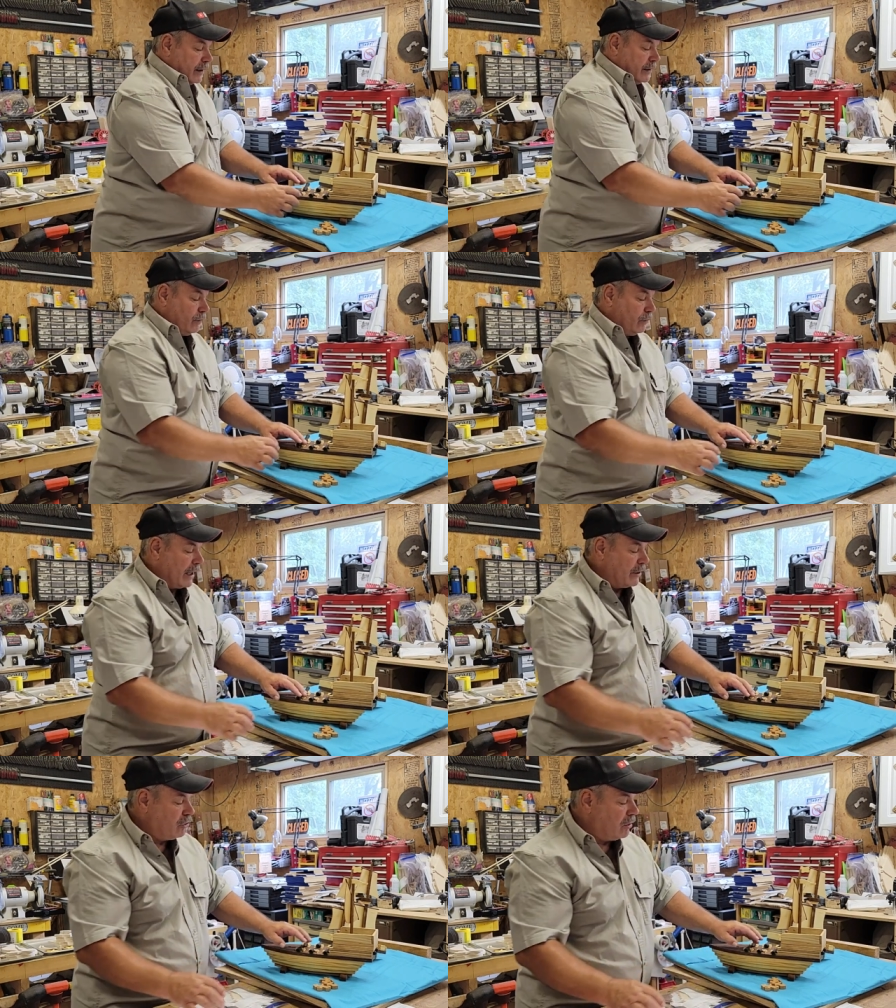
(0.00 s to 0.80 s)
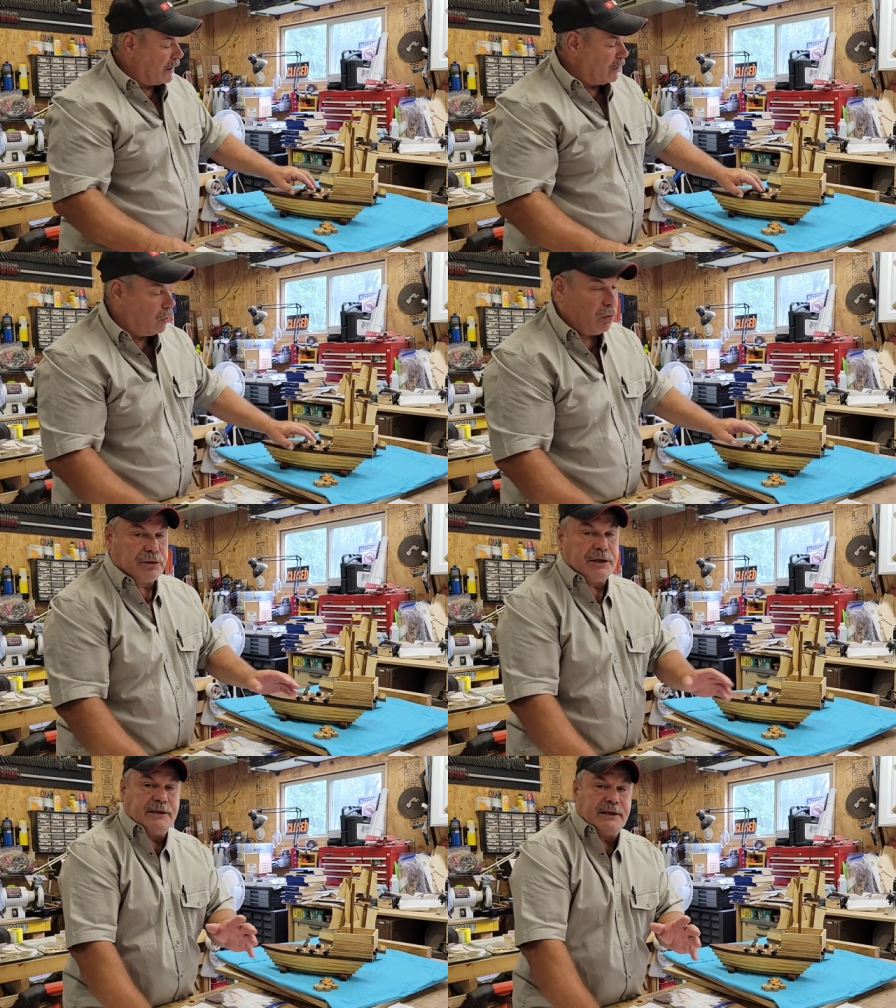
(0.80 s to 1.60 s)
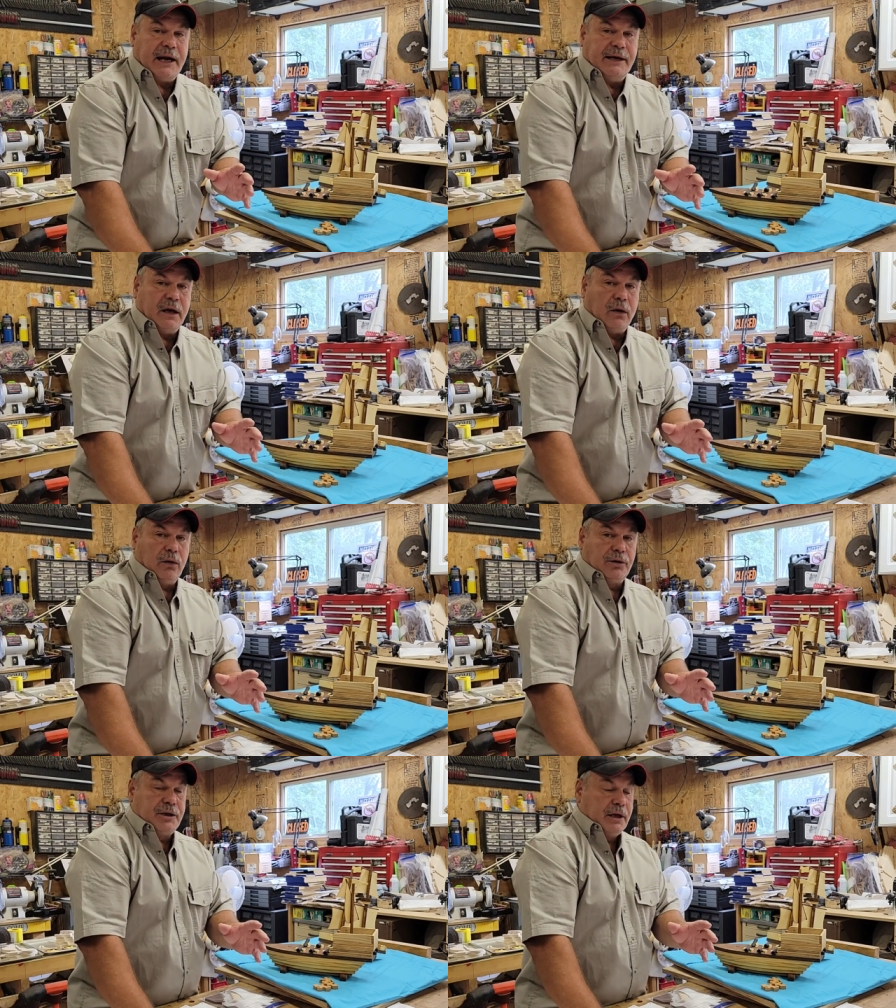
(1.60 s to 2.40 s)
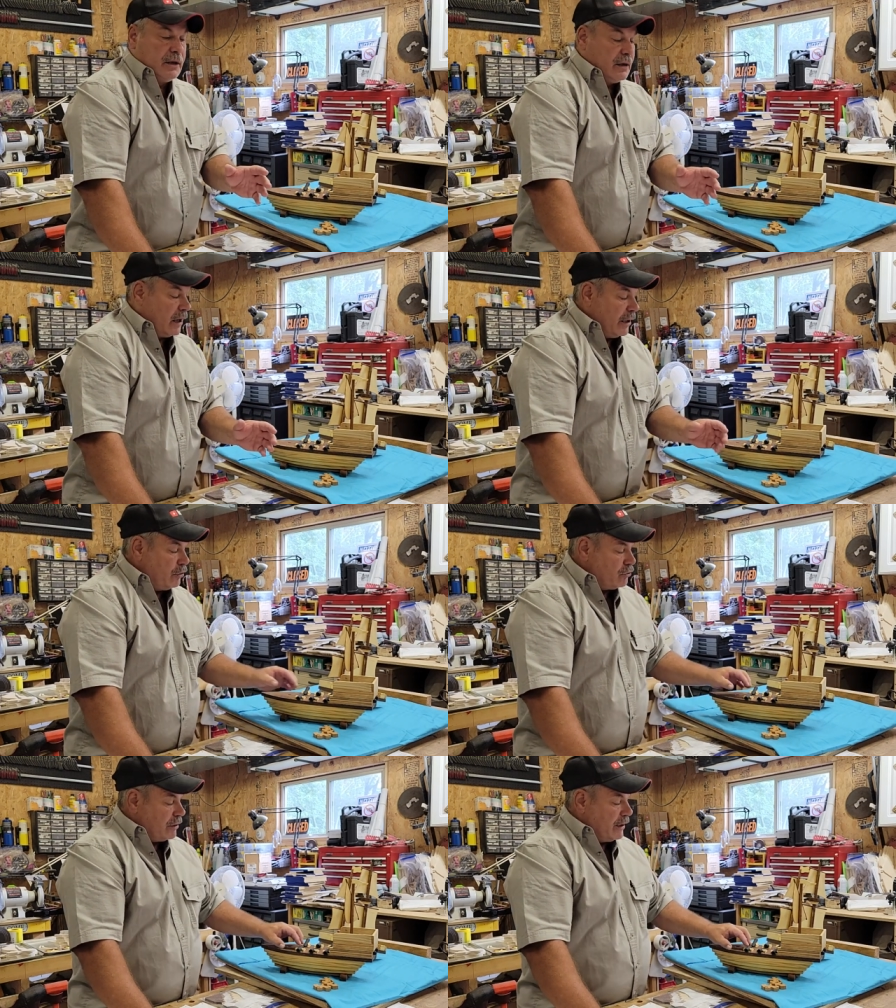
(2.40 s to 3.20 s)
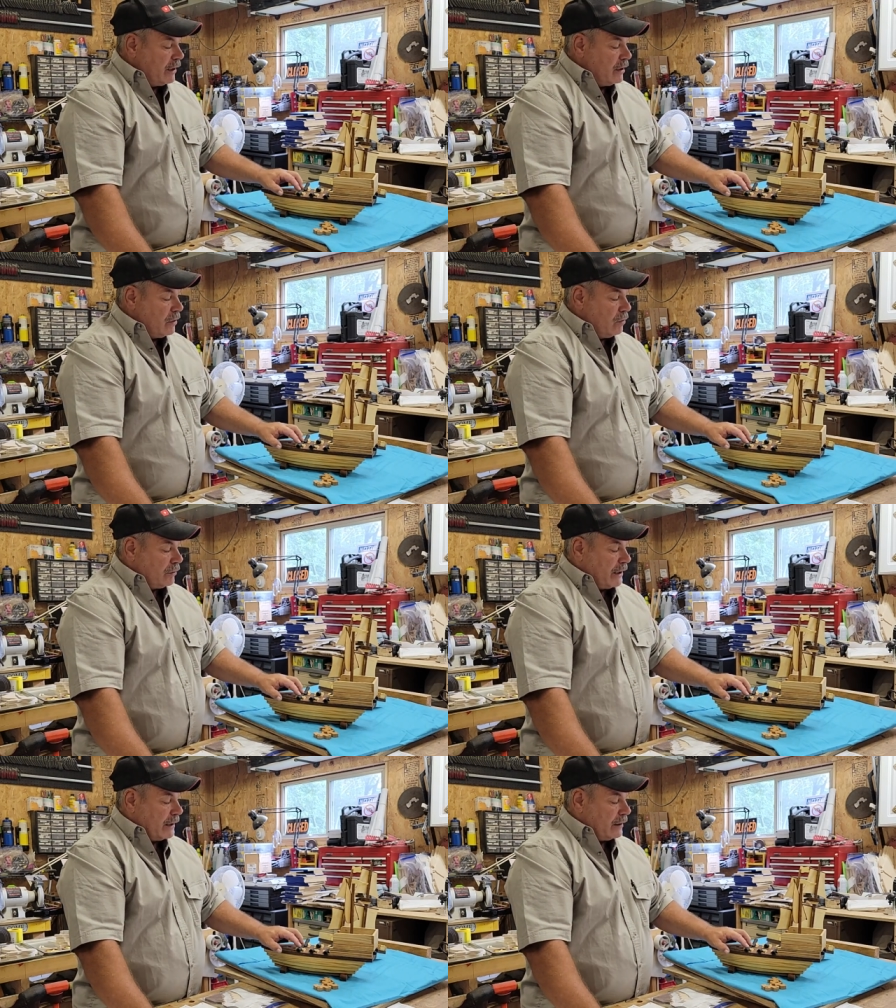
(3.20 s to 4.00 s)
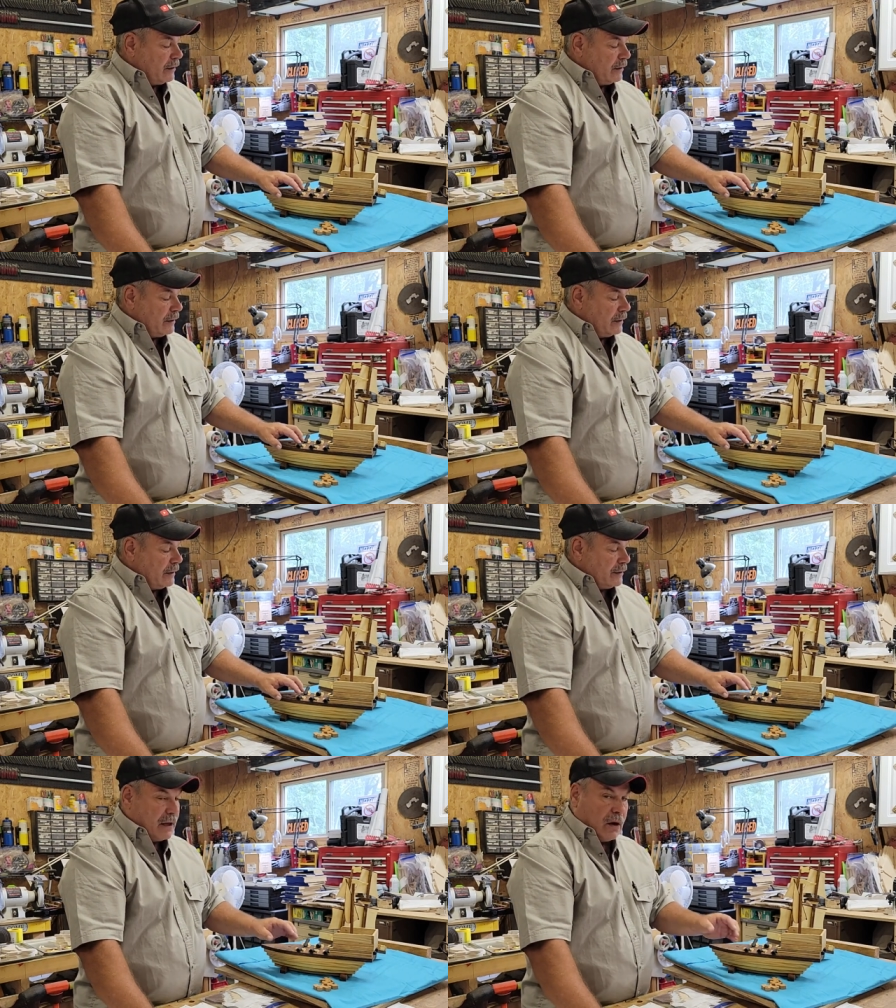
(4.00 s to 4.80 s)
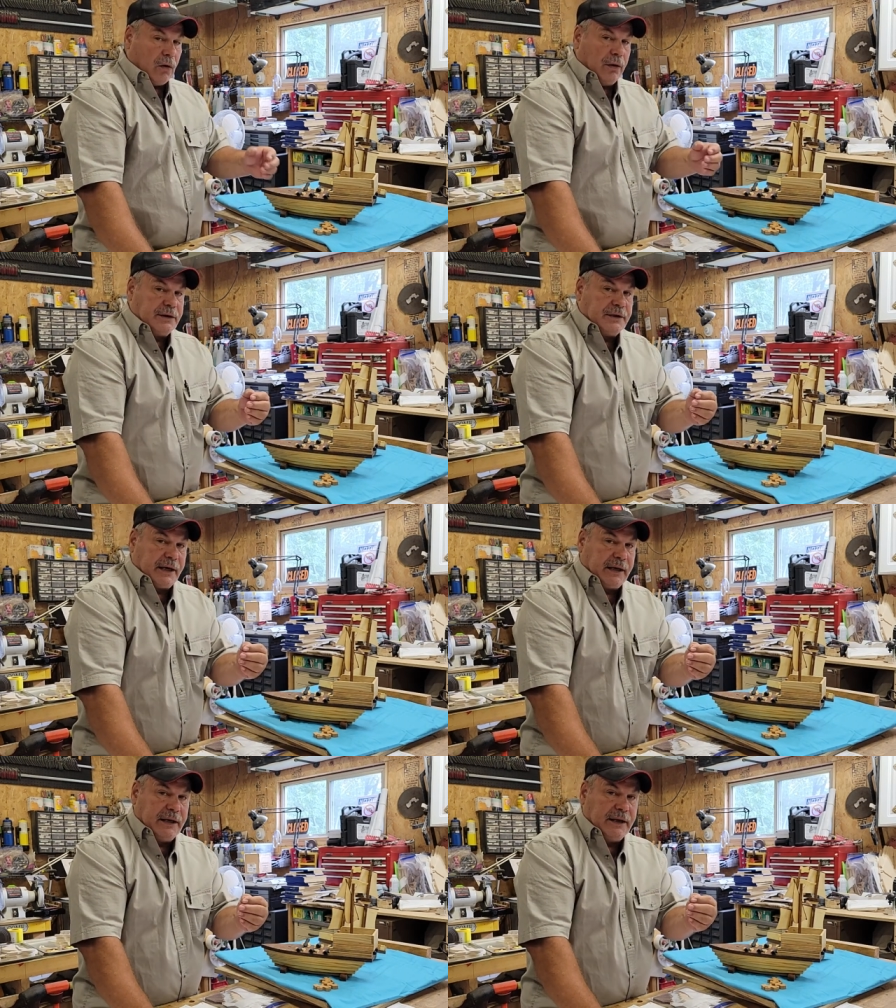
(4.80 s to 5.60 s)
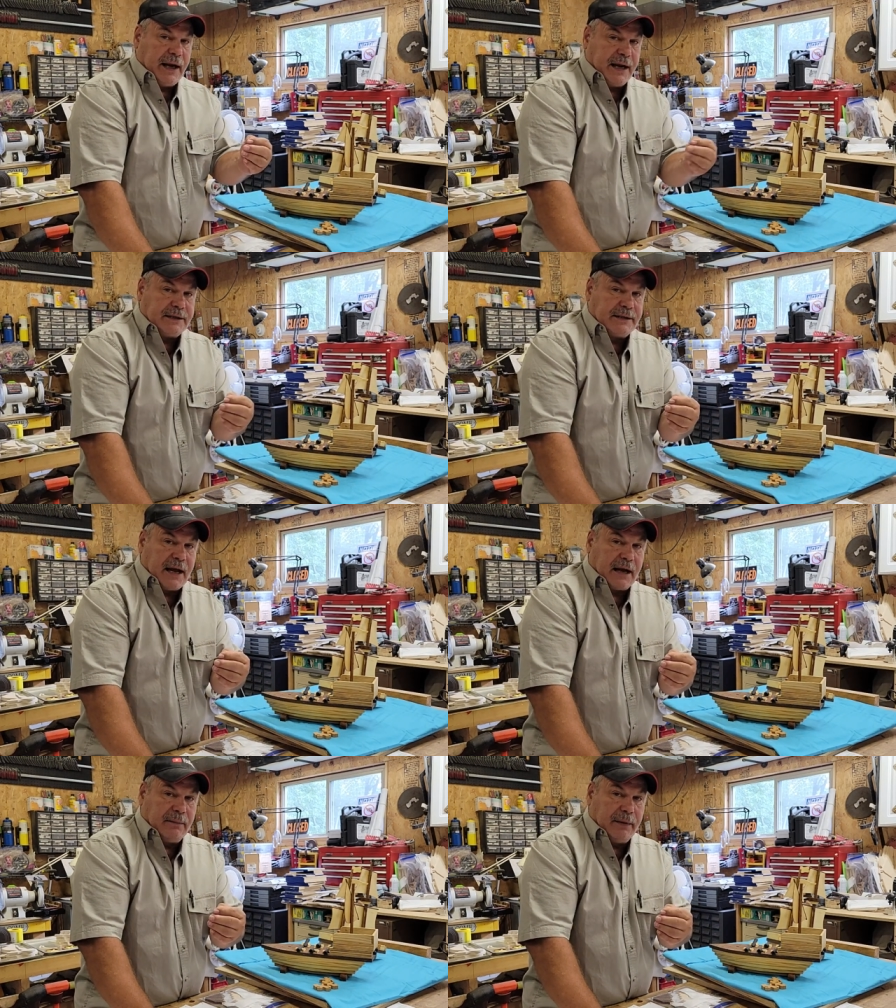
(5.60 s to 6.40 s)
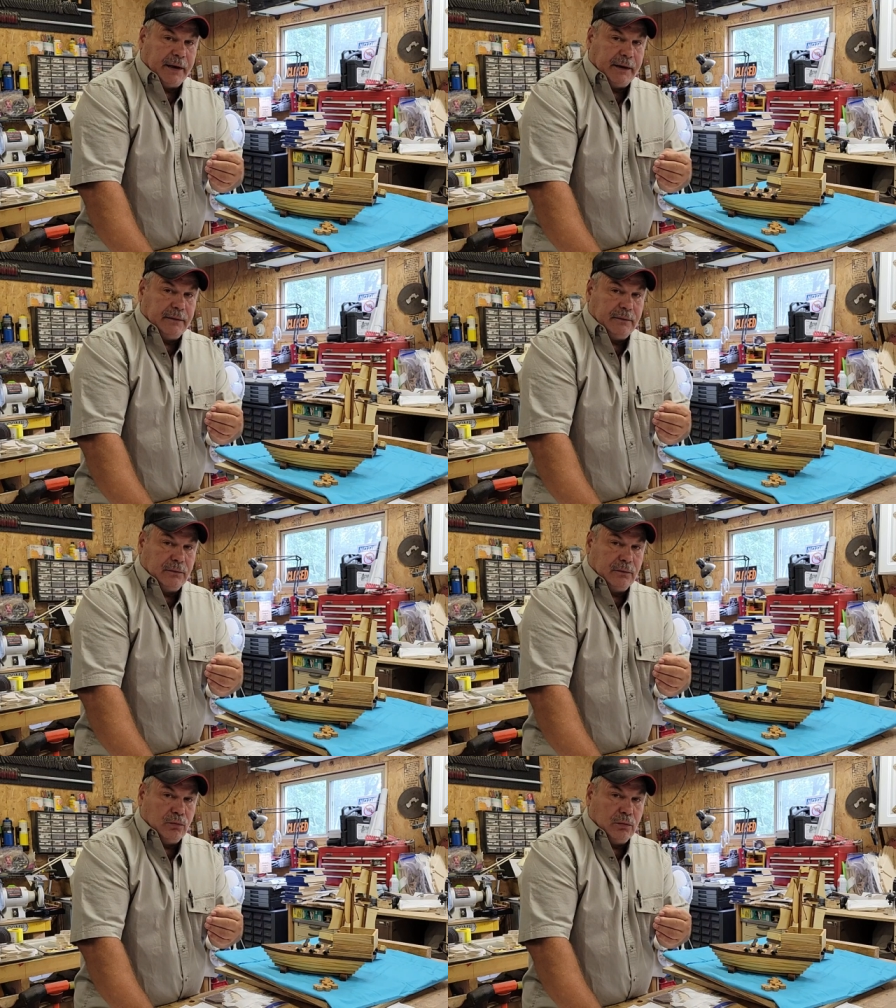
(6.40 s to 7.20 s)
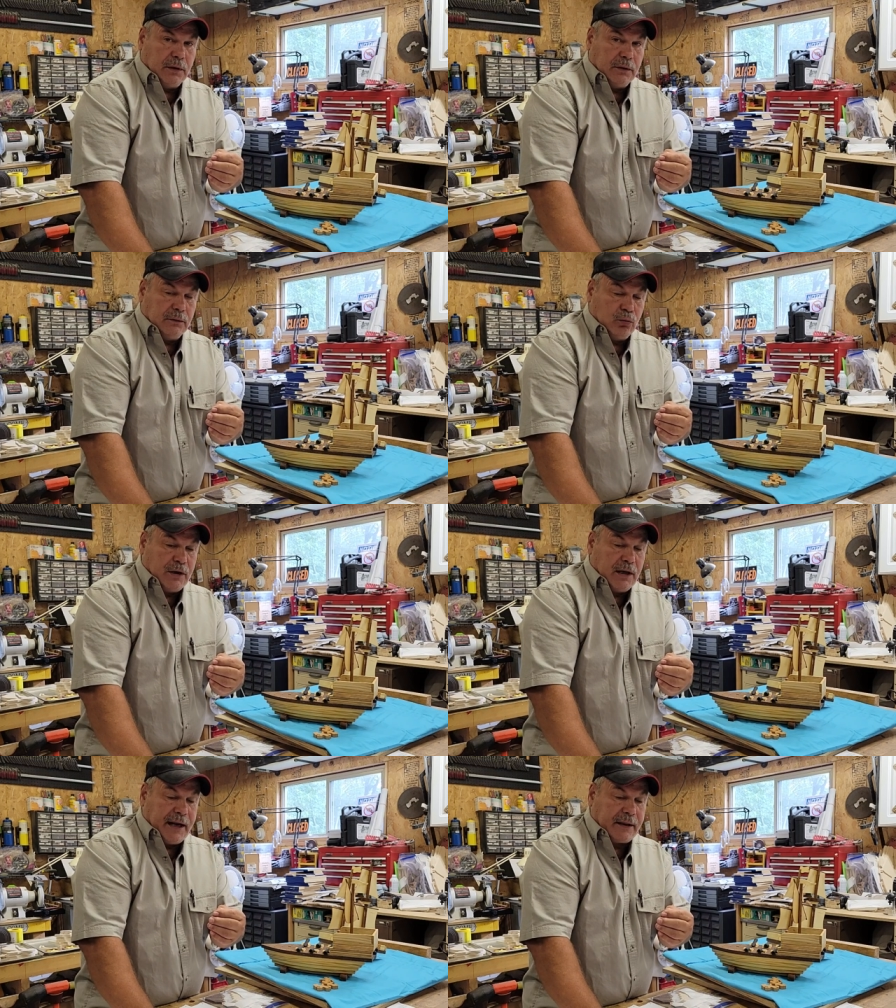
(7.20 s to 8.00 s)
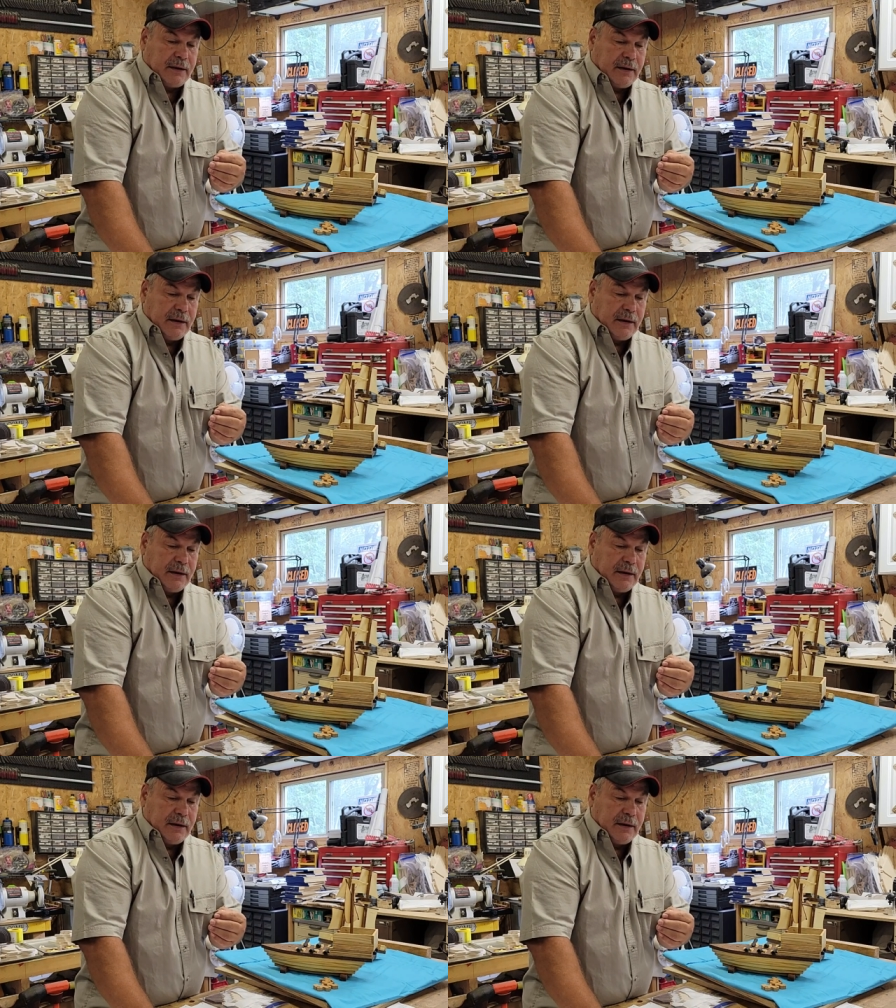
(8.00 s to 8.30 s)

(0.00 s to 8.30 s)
And when I drill my holes inside dowels, I usually will take a, a, a dowel and stick it in the headstock of my wood lathe.